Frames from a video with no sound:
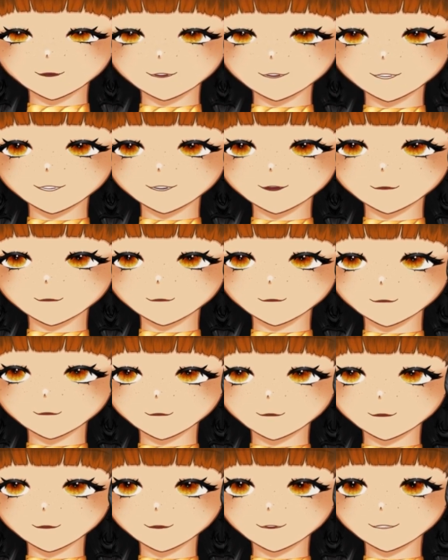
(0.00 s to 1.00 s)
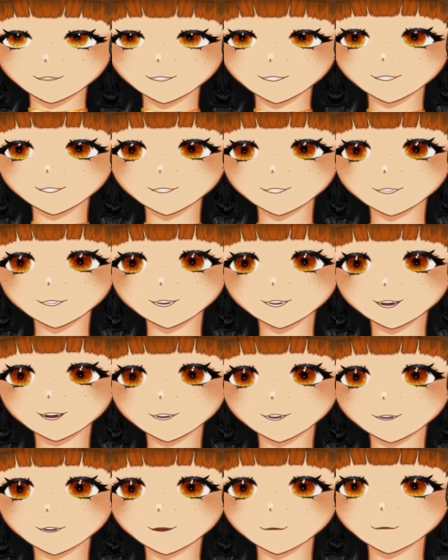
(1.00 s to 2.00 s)
had divorced, and in the
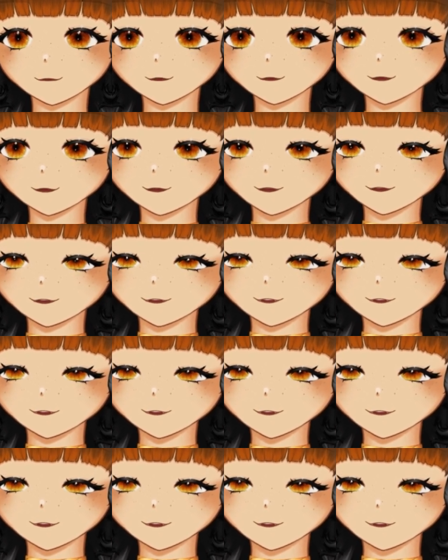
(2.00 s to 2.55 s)
chaos of it all,